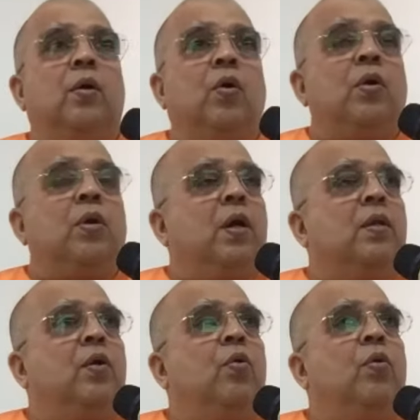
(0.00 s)

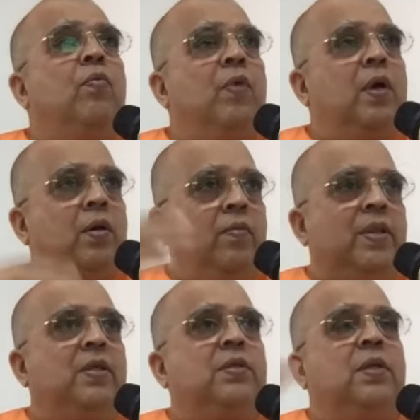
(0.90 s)
conquered the whole world
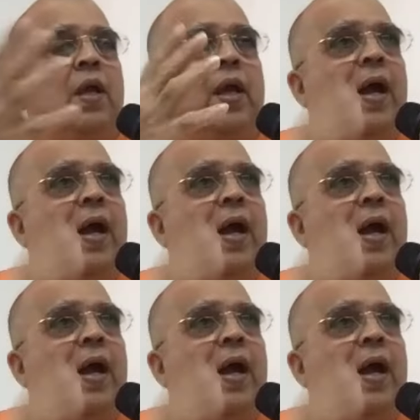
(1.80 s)
with his